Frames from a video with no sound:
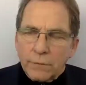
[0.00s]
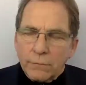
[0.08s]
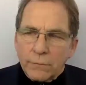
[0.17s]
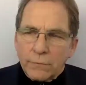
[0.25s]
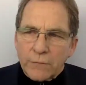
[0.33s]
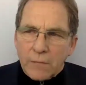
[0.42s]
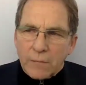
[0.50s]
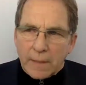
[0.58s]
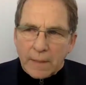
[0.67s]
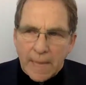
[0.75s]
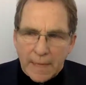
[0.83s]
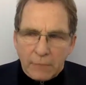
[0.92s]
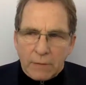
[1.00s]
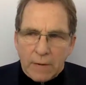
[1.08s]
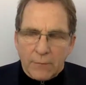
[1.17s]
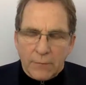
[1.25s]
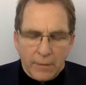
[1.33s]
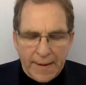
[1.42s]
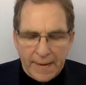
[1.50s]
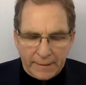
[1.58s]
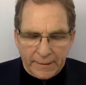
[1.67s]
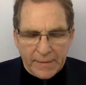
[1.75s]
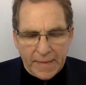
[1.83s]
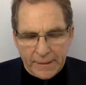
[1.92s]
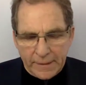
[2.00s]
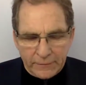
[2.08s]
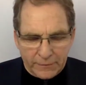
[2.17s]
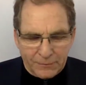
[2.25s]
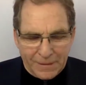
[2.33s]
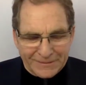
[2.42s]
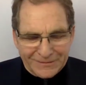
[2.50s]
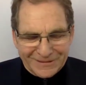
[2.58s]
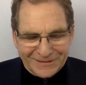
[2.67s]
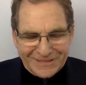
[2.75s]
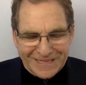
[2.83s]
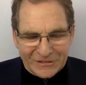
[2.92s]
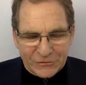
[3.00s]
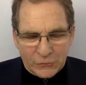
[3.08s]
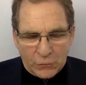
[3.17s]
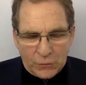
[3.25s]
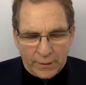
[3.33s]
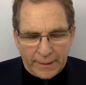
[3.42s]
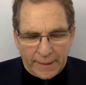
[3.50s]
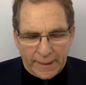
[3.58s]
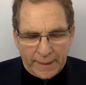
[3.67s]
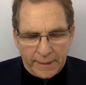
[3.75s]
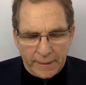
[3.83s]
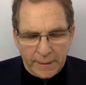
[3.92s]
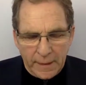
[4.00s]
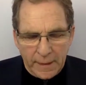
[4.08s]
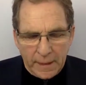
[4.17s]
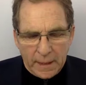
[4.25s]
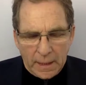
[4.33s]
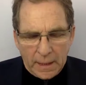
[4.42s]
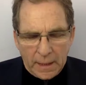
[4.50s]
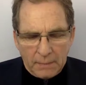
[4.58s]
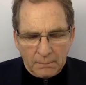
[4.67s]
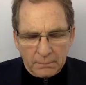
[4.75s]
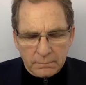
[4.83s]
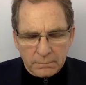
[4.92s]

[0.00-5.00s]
you've covered a lot of ground there and that, and that is a great success story and um,